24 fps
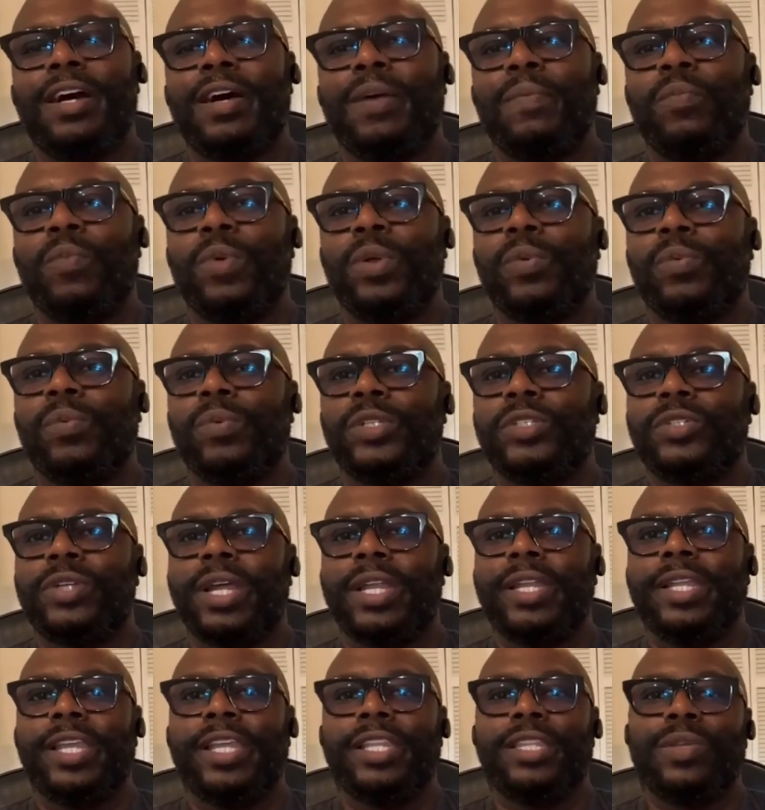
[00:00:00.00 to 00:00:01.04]
Um, we're we're
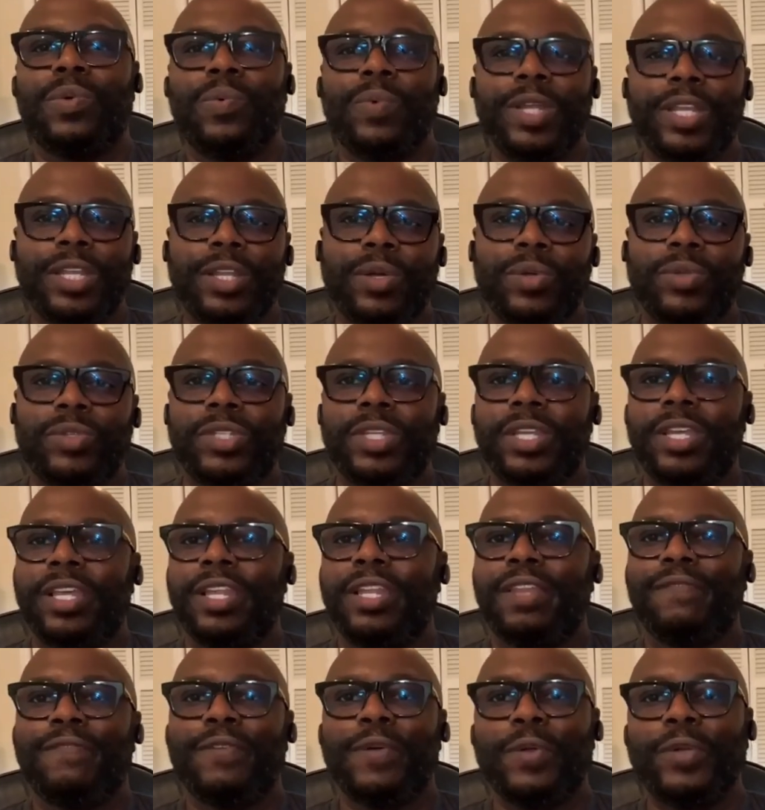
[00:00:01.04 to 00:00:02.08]
trying to get the windows
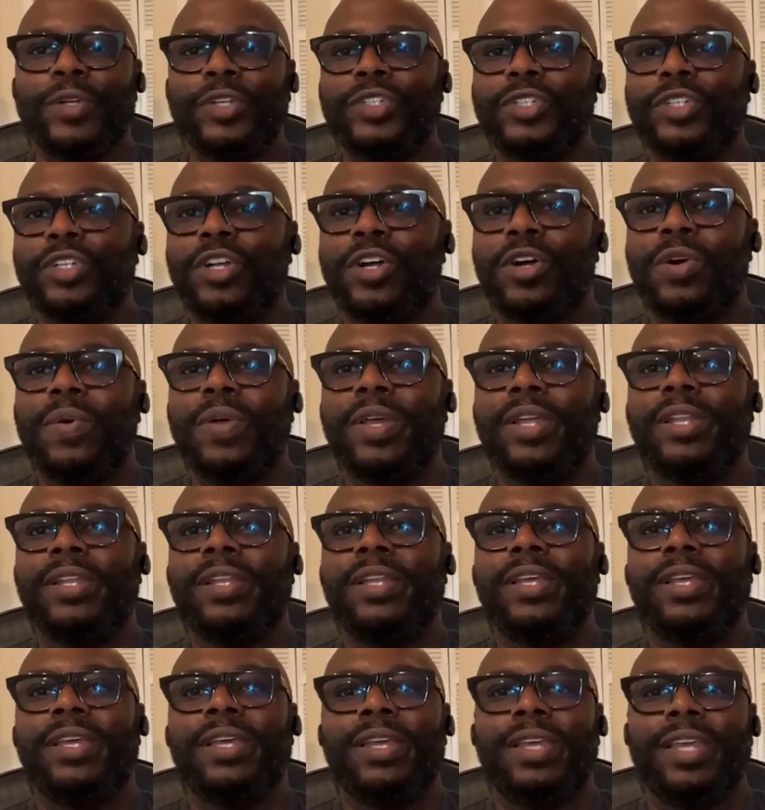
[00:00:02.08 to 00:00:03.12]
in, the furniture
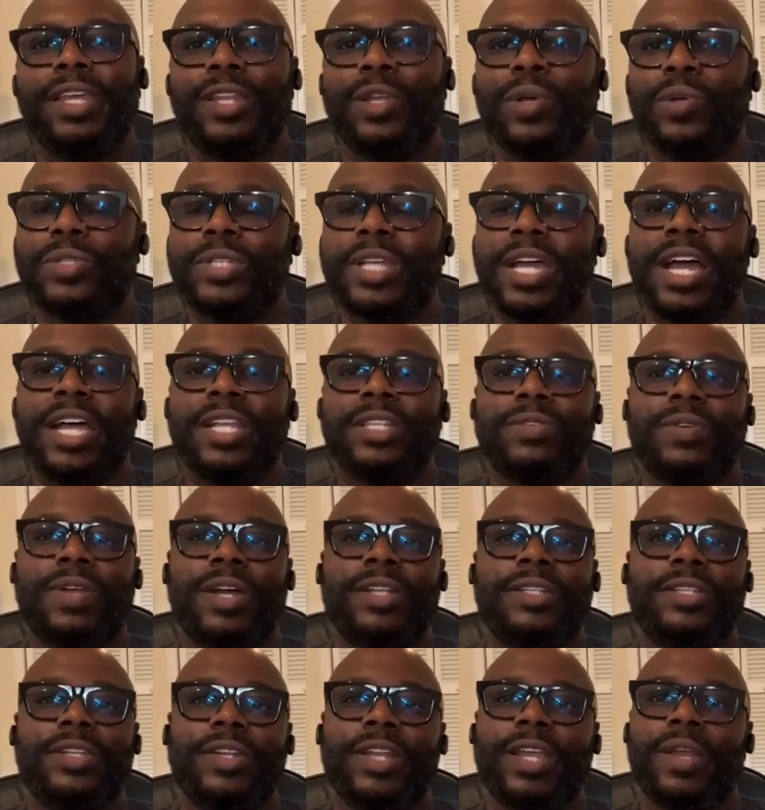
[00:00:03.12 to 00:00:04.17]
going, and those guys
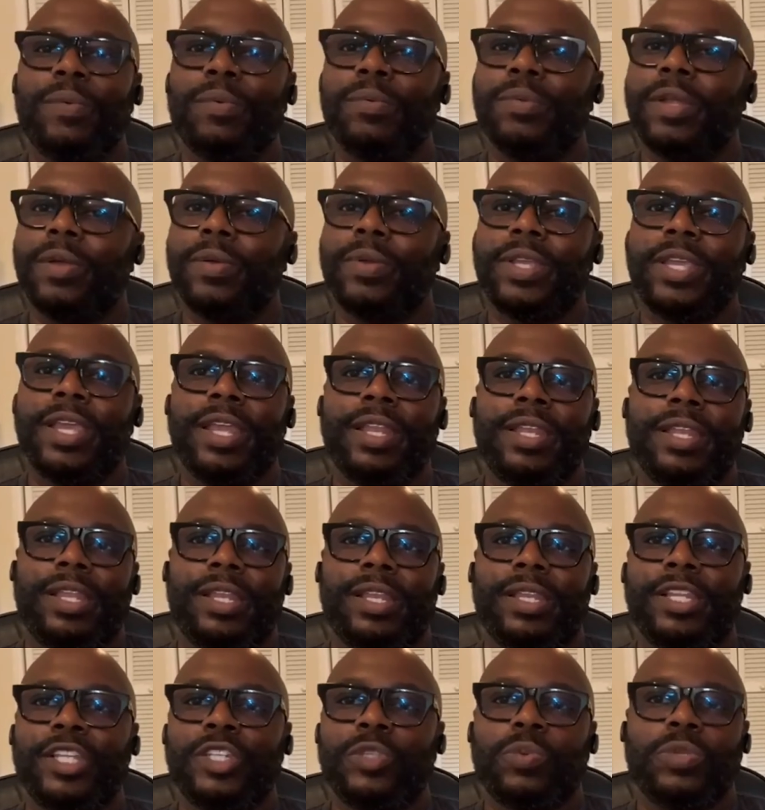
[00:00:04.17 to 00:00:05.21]
are out there. They were they were
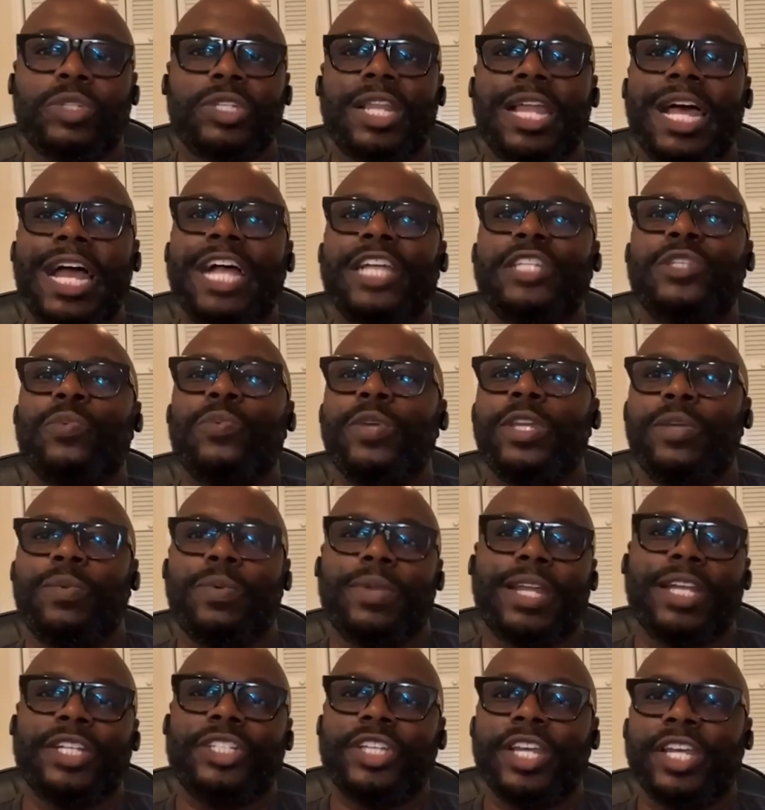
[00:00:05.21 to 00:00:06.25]
getting it. And this was last
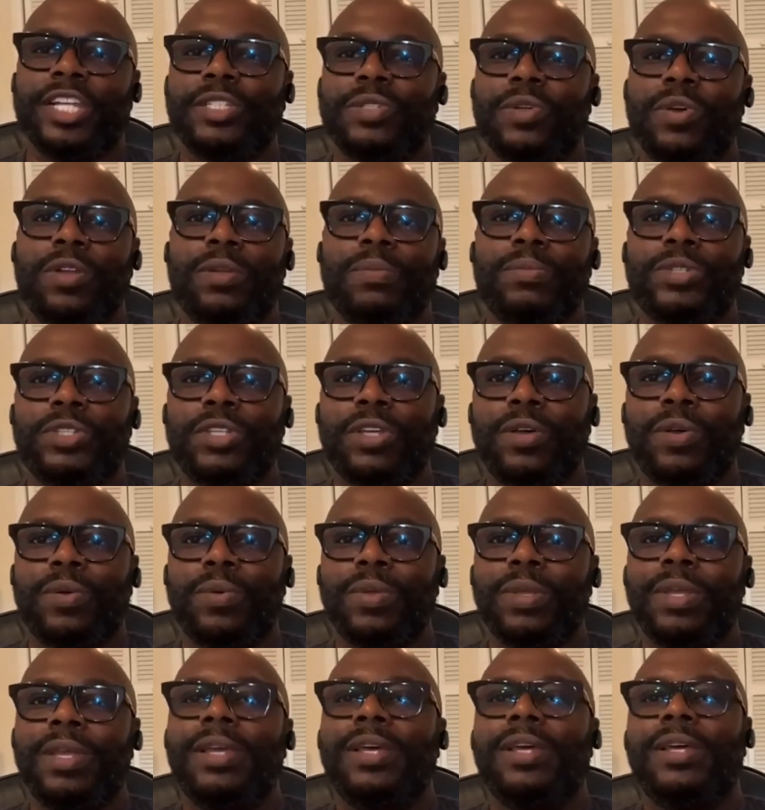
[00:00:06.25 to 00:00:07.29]
week when I checked on them.
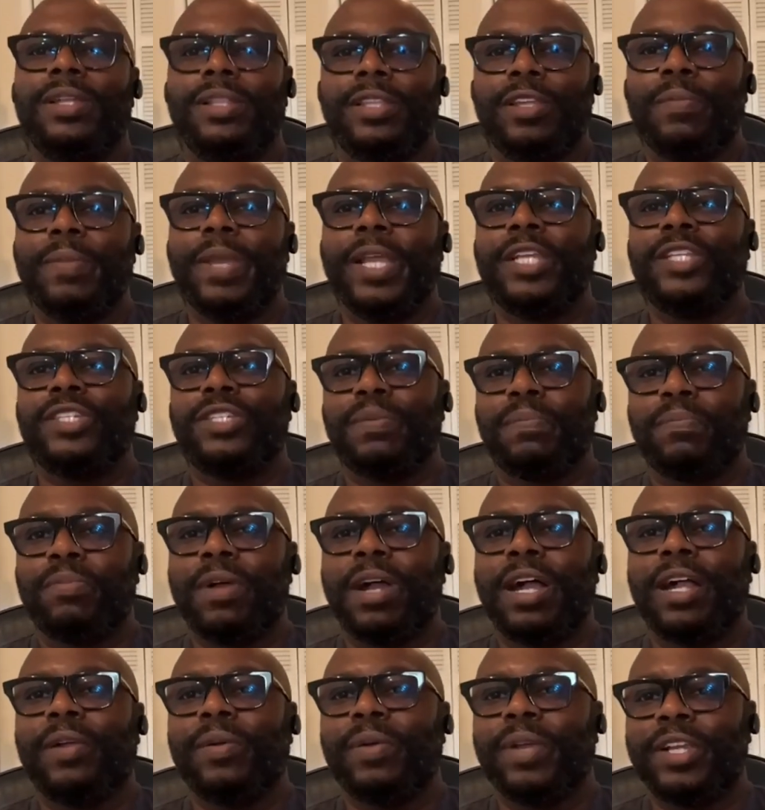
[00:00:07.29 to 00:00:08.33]
So they're making
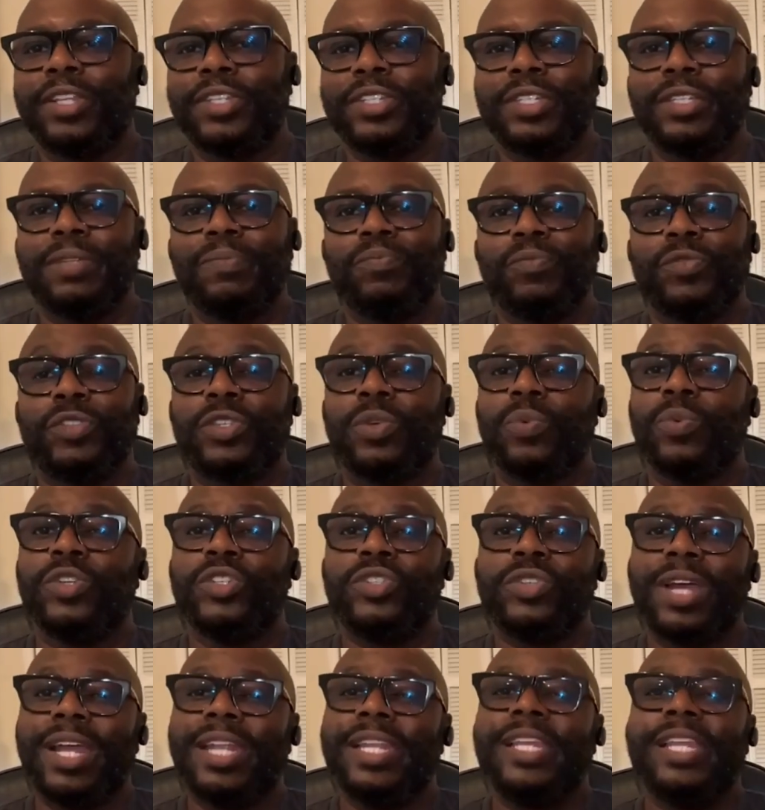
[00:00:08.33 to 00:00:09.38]
some progress. So
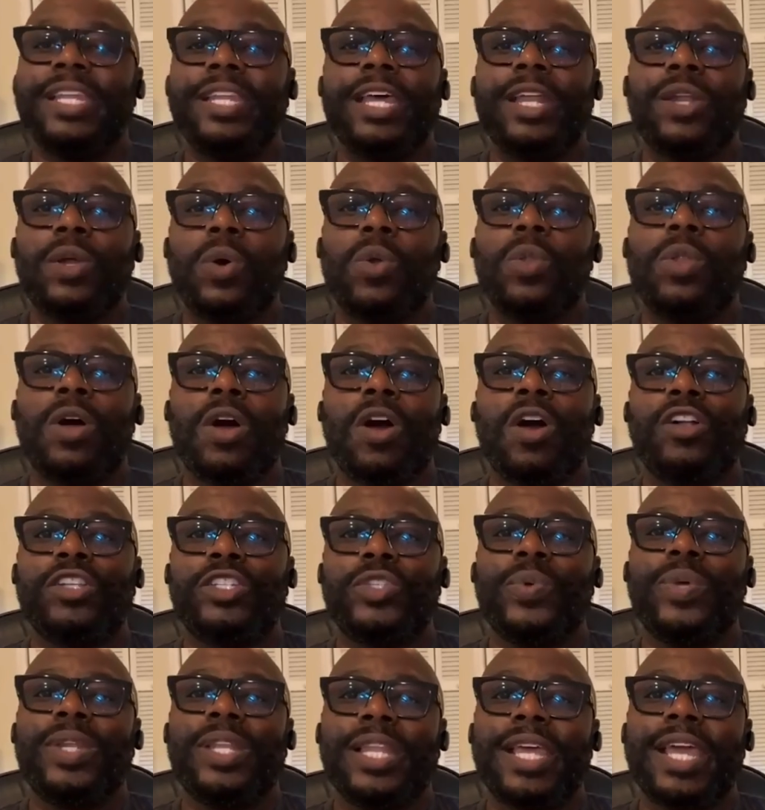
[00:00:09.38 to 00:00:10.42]
we're trying to get that whole
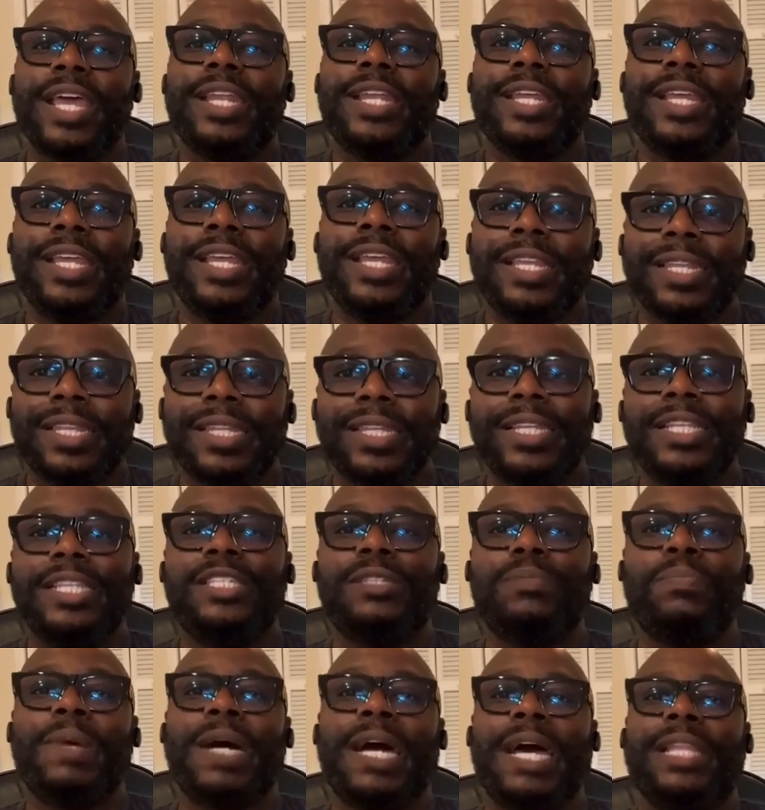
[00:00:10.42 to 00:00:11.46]
hog to Atlanta at
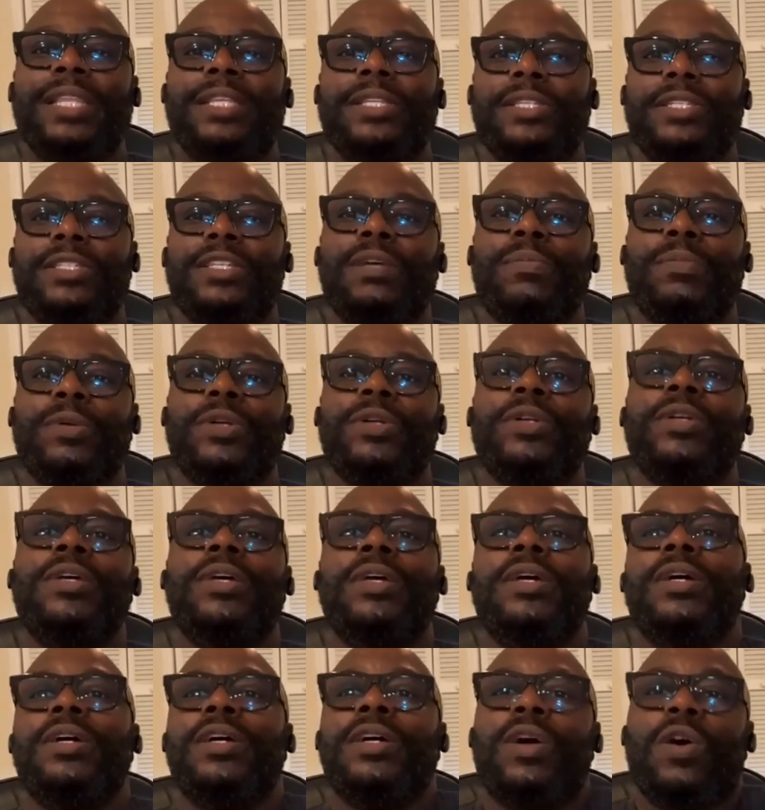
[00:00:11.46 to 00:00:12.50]
least by the summer,
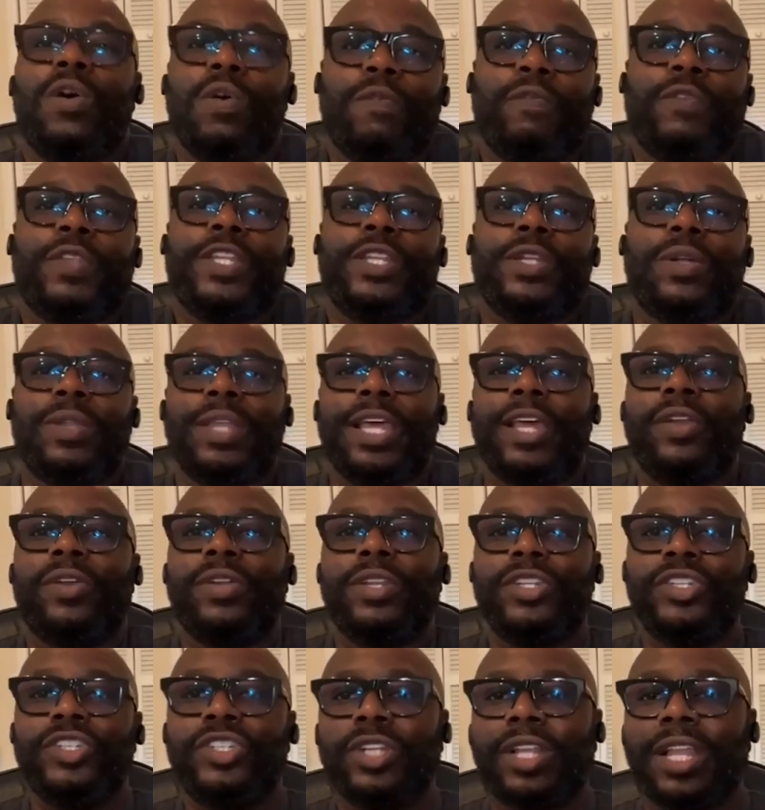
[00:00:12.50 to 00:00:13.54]
hopefully no
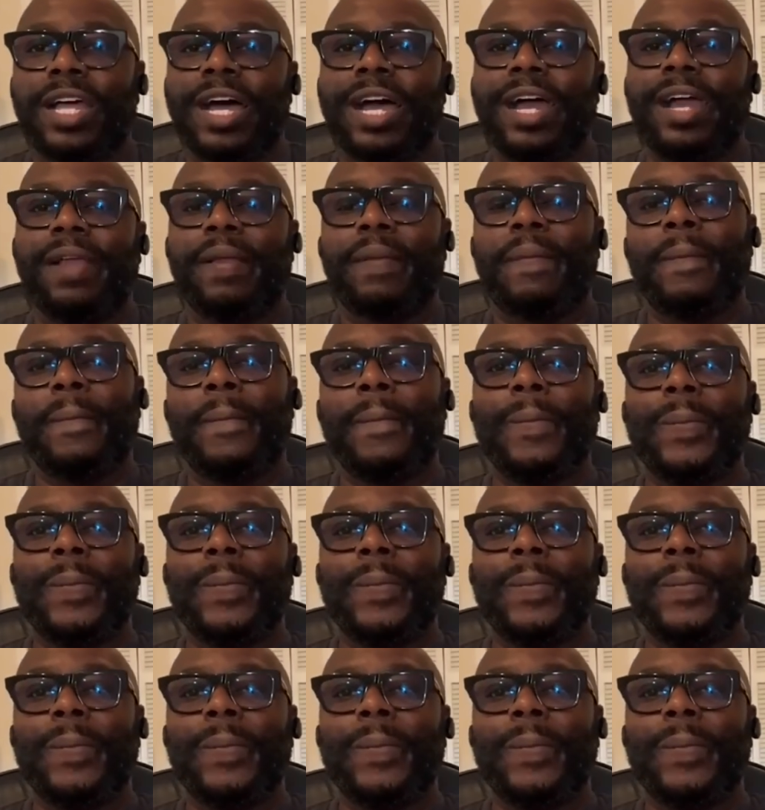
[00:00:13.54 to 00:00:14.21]
later than July.